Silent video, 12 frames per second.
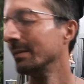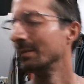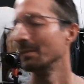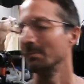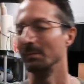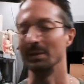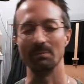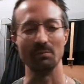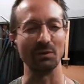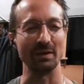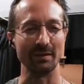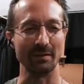Let me
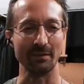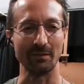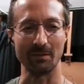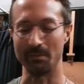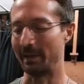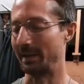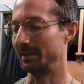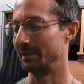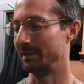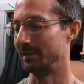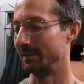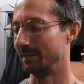bring some of that
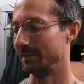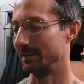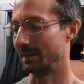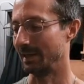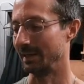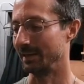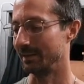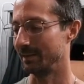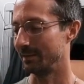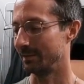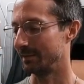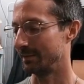light
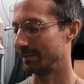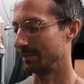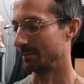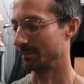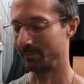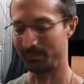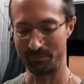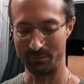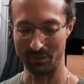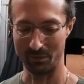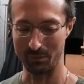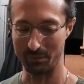up.
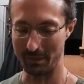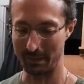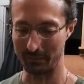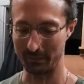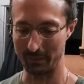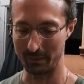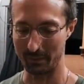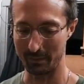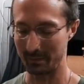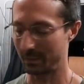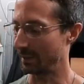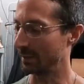Actually,
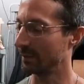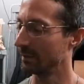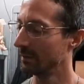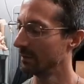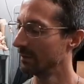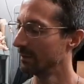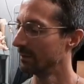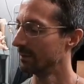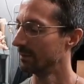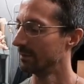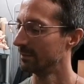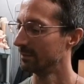here.
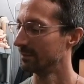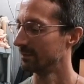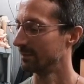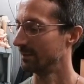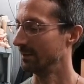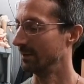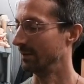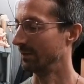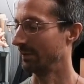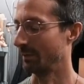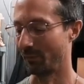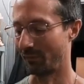Oh,
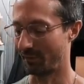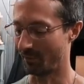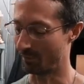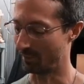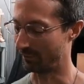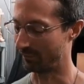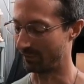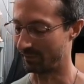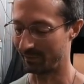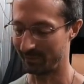that was so much fun.